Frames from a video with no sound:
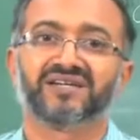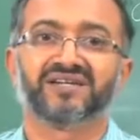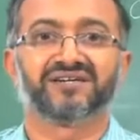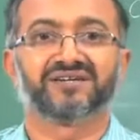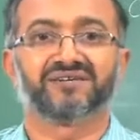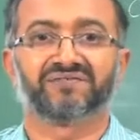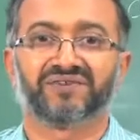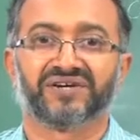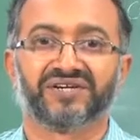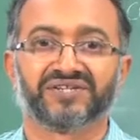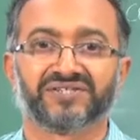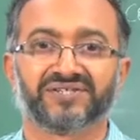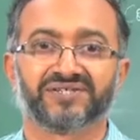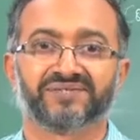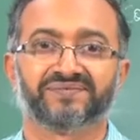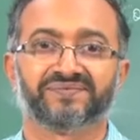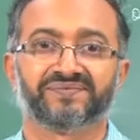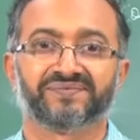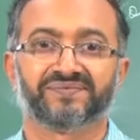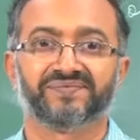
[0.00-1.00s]
interface.
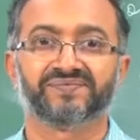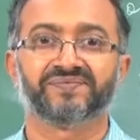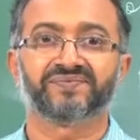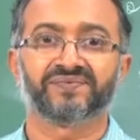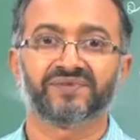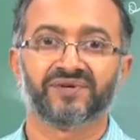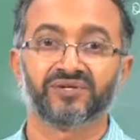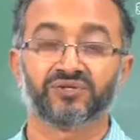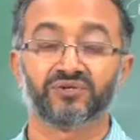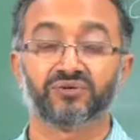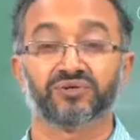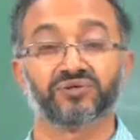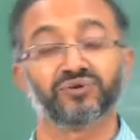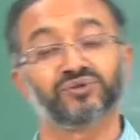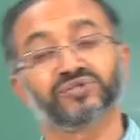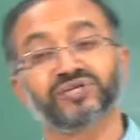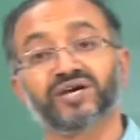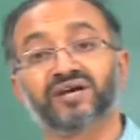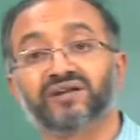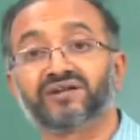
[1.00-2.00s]
So,
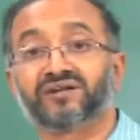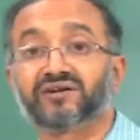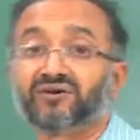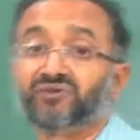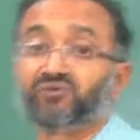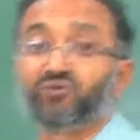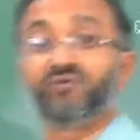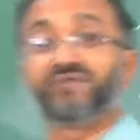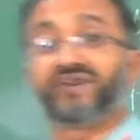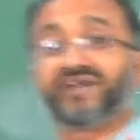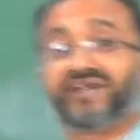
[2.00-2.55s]
those are over